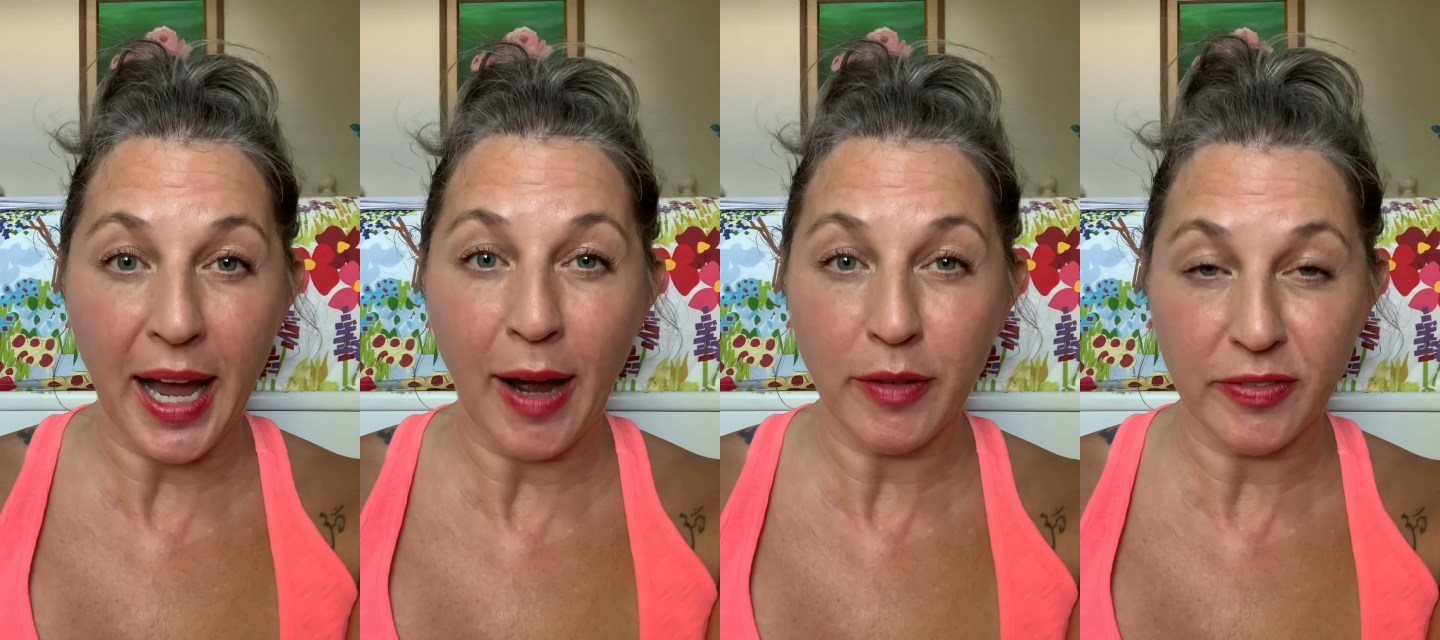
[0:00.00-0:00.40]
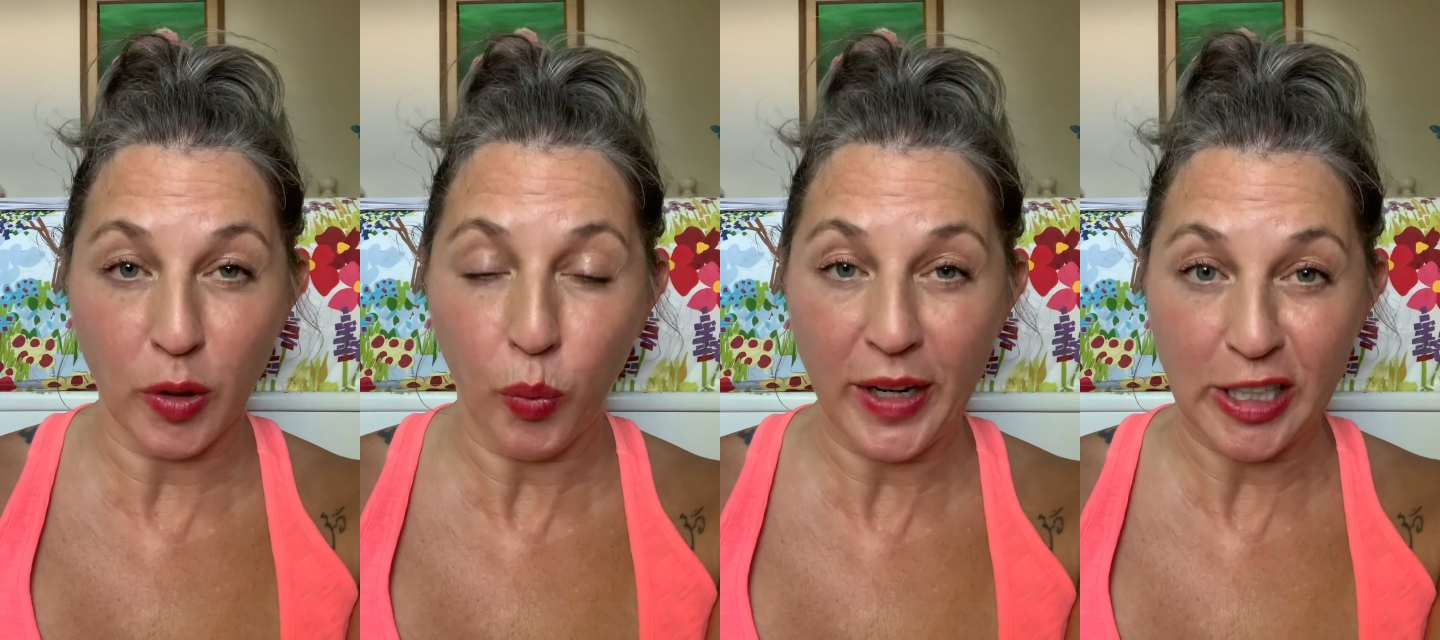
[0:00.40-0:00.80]
out of
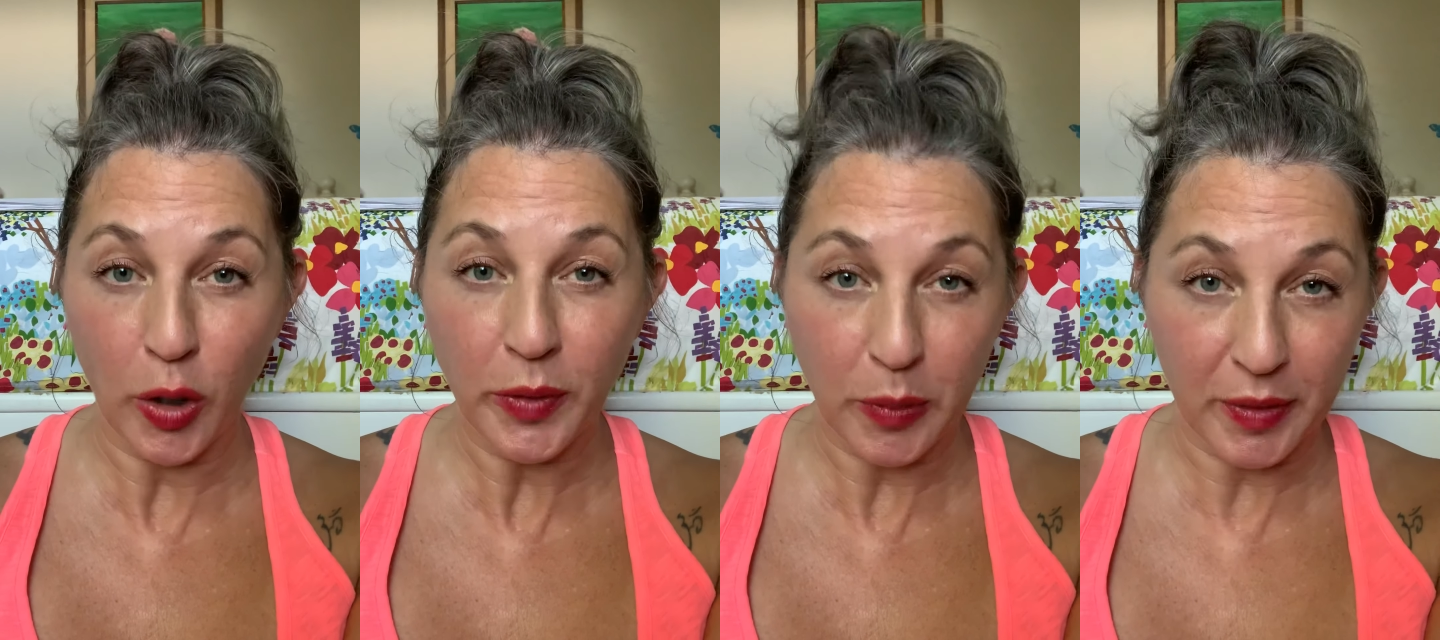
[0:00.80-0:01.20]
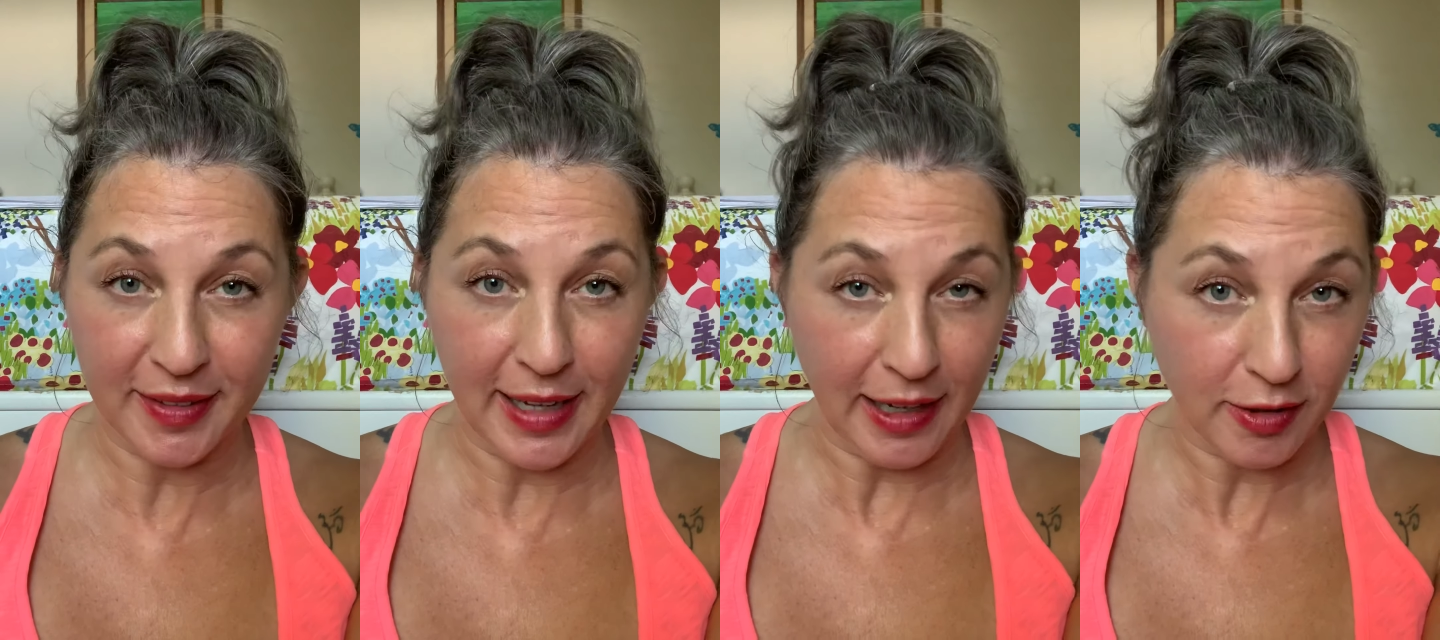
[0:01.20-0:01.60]
the window that
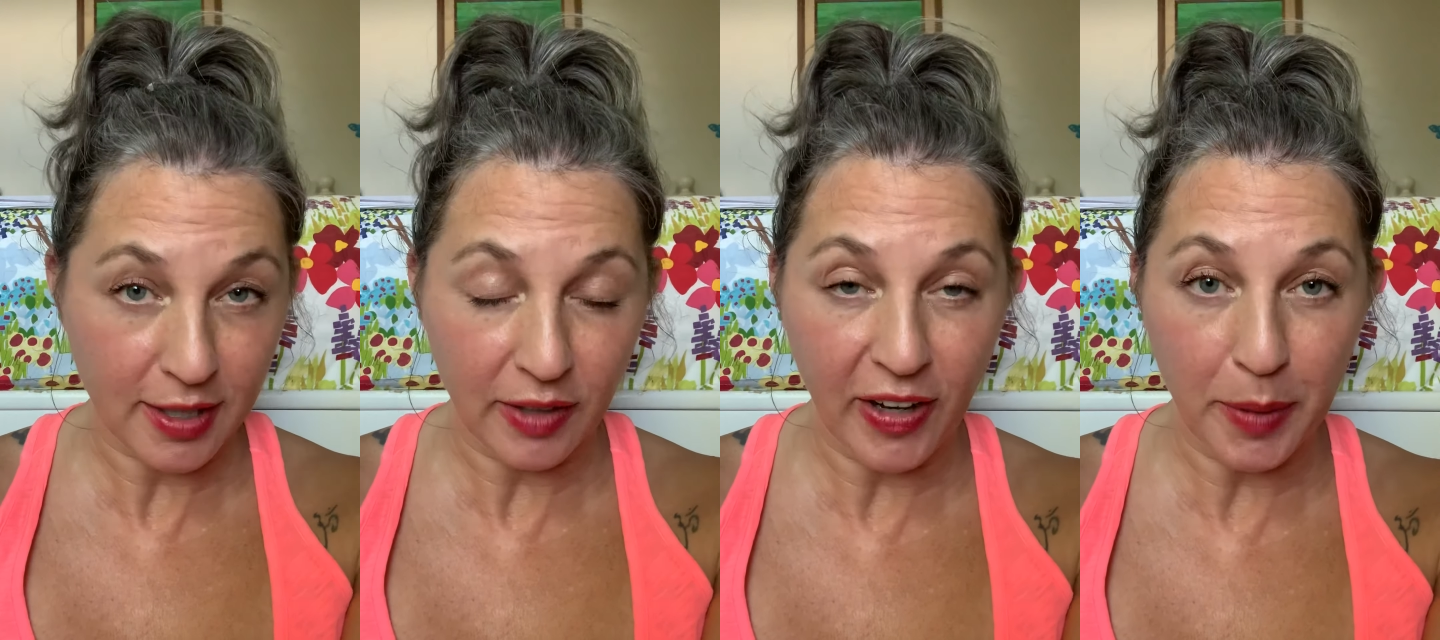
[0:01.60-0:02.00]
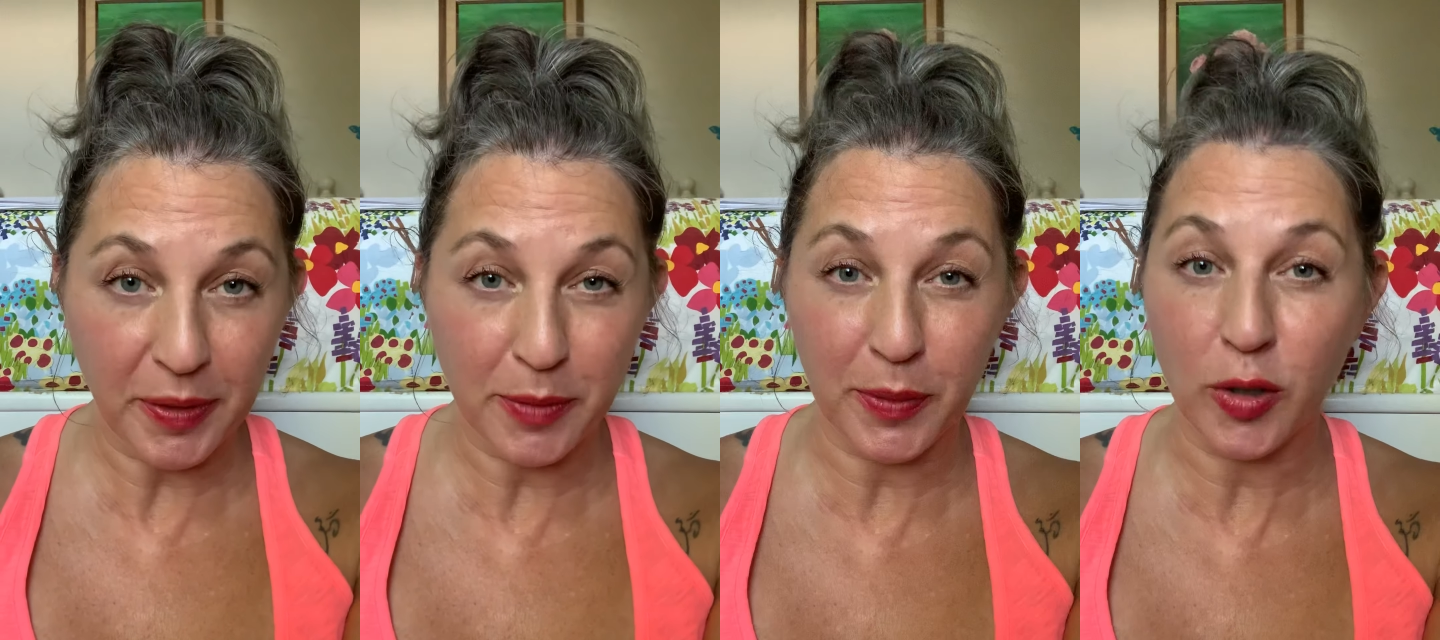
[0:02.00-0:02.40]
was next to the
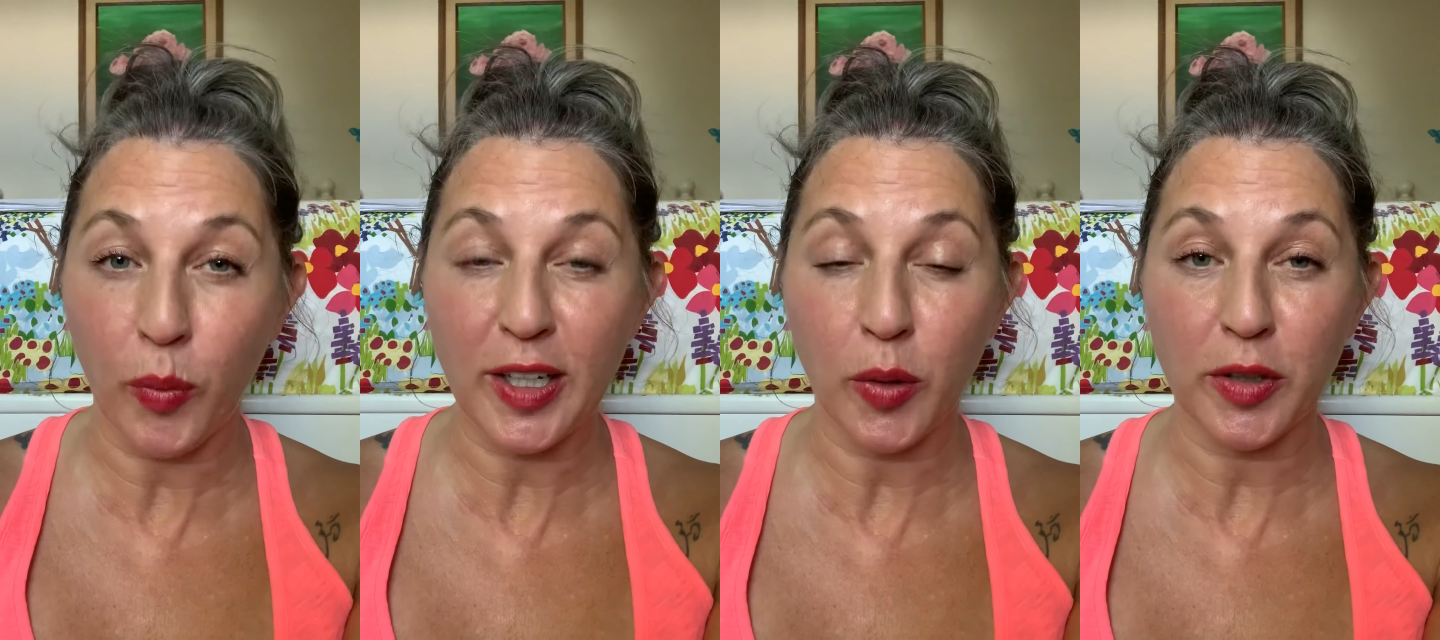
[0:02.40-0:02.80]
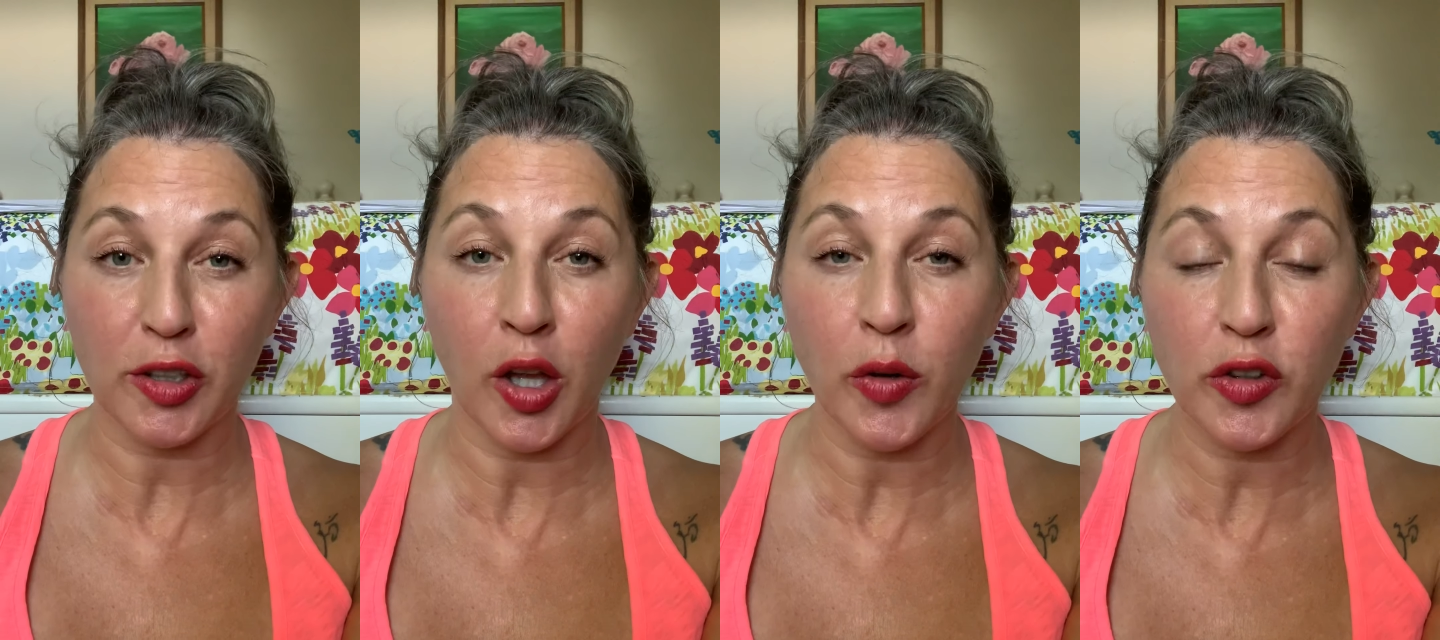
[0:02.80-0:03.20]
fireplace, but the window was
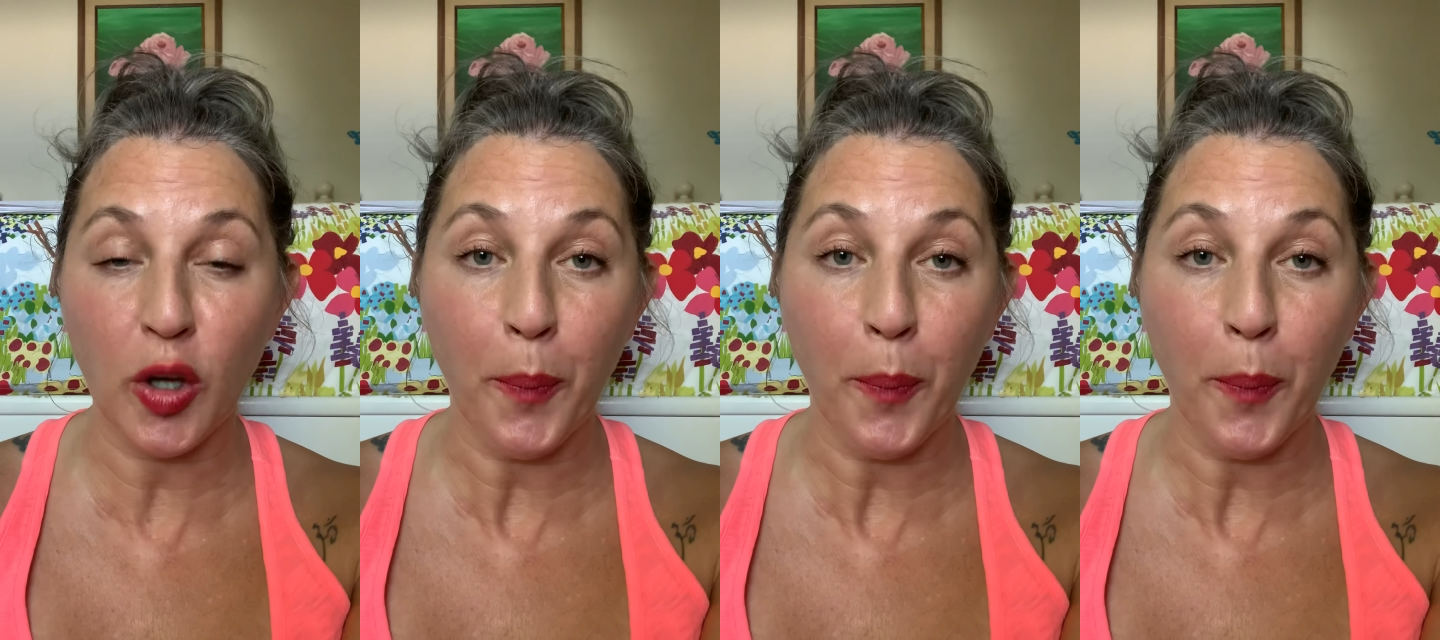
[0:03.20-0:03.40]
closed.